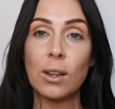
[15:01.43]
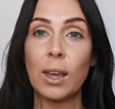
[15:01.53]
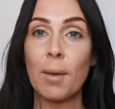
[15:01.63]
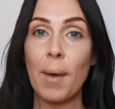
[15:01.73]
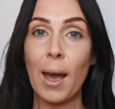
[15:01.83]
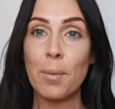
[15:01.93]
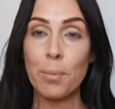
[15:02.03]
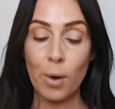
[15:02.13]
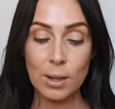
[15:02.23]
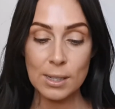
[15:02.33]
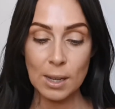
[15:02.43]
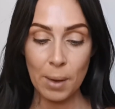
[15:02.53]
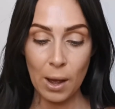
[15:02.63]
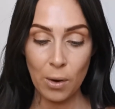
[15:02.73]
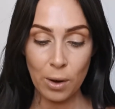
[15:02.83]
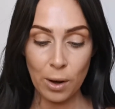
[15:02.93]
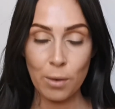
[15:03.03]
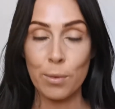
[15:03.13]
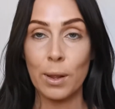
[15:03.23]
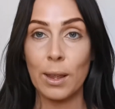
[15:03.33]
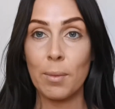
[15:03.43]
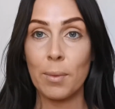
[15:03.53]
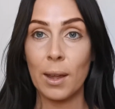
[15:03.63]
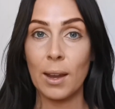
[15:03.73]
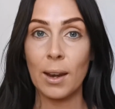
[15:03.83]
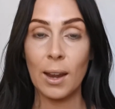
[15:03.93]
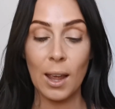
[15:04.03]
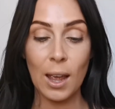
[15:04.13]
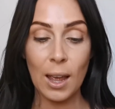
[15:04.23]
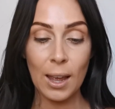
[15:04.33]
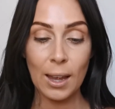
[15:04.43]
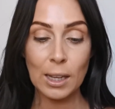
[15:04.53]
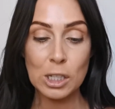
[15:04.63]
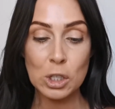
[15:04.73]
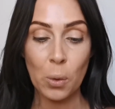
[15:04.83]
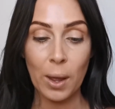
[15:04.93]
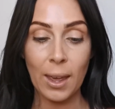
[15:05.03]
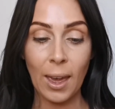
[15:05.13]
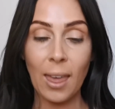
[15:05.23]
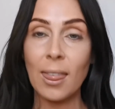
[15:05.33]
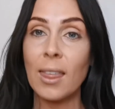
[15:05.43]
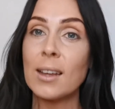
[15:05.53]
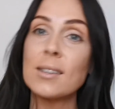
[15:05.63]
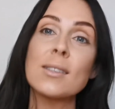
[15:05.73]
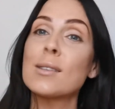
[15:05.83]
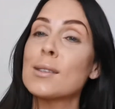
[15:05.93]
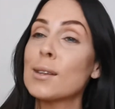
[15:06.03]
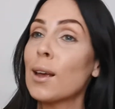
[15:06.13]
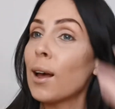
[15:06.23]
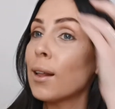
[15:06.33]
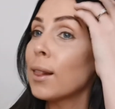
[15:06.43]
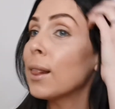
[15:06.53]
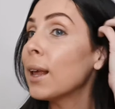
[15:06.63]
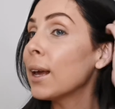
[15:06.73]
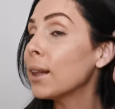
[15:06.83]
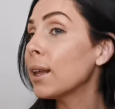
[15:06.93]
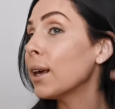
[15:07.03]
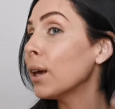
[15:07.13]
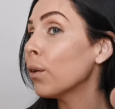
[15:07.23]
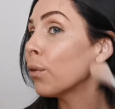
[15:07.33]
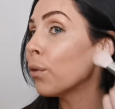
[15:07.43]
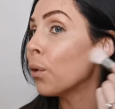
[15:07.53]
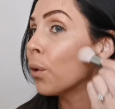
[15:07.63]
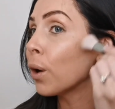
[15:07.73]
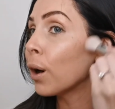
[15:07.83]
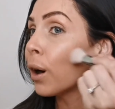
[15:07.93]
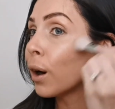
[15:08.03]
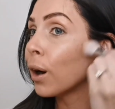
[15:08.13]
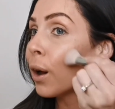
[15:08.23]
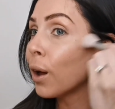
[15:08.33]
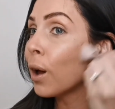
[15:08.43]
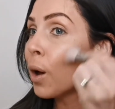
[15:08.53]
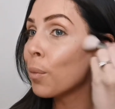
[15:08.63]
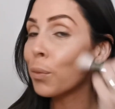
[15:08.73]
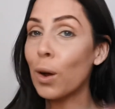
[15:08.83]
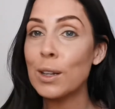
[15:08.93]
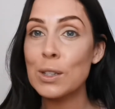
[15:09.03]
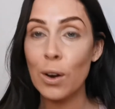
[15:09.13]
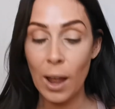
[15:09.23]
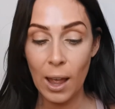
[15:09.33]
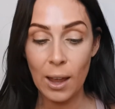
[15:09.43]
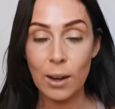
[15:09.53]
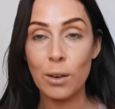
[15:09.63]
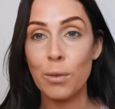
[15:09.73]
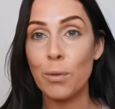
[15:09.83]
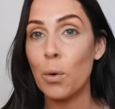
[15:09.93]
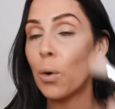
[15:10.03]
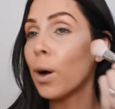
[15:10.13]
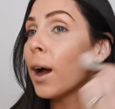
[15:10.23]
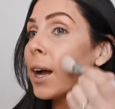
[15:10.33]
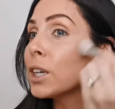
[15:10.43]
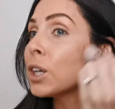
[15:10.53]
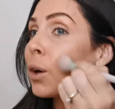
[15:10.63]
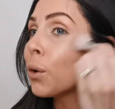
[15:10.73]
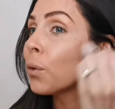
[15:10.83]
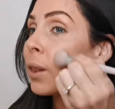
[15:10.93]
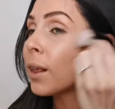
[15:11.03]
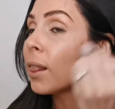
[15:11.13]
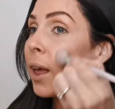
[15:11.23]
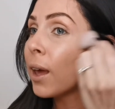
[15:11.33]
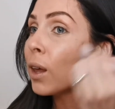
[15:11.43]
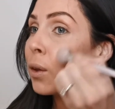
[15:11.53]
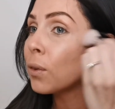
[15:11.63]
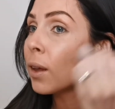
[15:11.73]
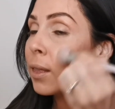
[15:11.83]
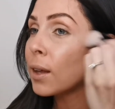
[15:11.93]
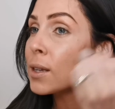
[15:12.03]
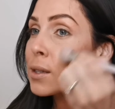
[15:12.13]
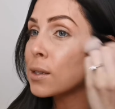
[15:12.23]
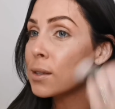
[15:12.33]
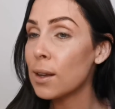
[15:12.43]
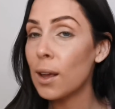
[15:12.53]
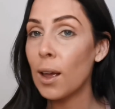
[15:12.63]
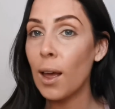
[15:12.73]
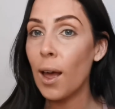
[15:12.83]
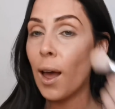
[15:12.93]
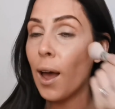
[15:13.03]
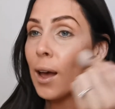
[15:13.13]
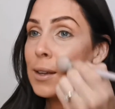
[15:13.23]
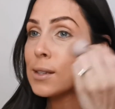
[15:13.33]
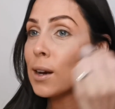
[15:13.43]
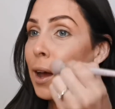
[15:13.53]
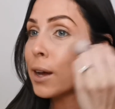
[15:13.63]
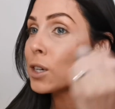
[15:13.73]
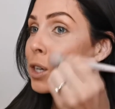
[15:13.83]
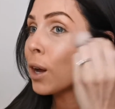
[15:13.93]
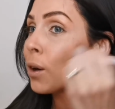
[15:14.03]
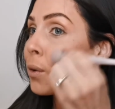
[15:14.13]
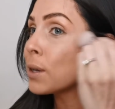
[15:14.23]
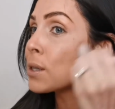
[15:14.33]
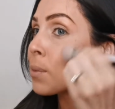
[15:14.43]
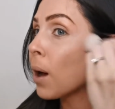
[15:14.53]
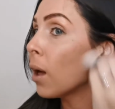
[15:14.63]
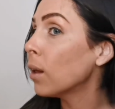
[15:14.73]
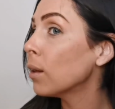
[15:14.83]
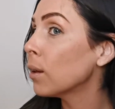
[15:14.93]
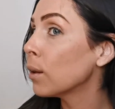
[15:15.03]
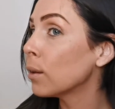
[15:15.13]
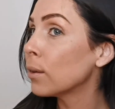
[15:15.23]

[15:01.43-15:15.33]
Silky Matte Bronzing Powder. Really been enjoying this lately for bronzer and for eyeshadow. I really like using this as an eyeshadow as well.